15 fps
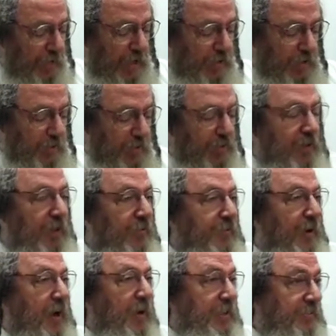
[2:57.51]
Now the mountain of
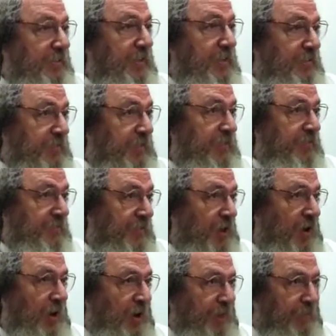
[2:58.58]
fire is very, very
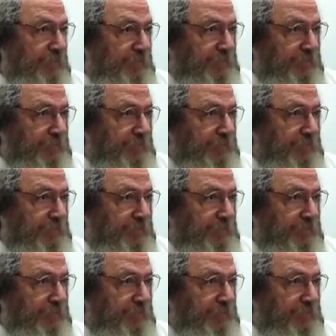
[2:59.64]
far.